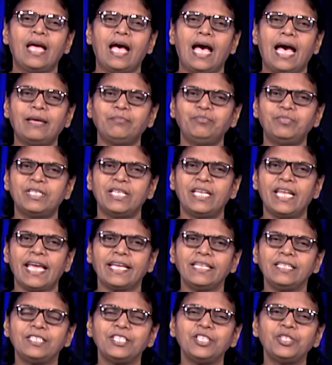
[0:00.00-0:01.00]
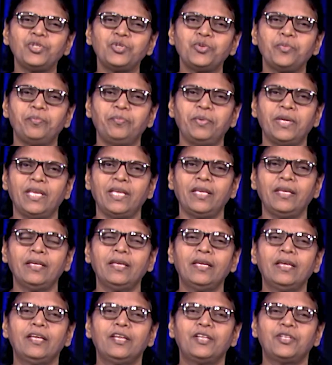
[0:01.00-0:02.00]
I'm delighted to be
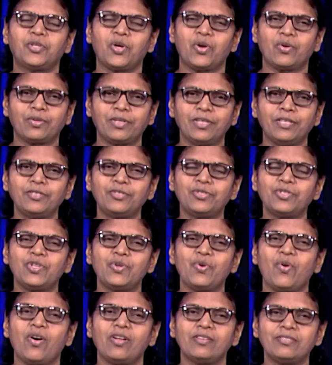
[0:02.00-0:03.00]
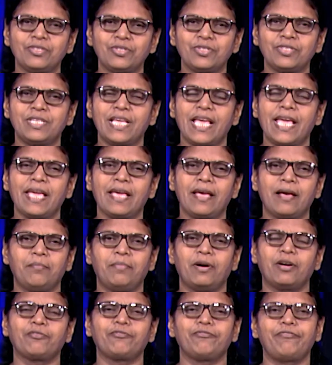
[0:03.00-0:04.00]
talking to you all today
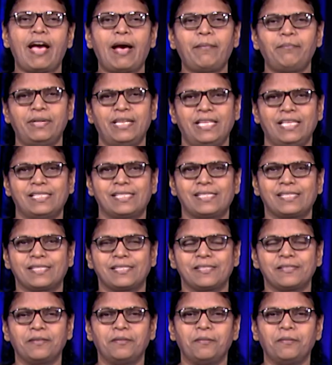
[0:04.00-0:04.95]
about families.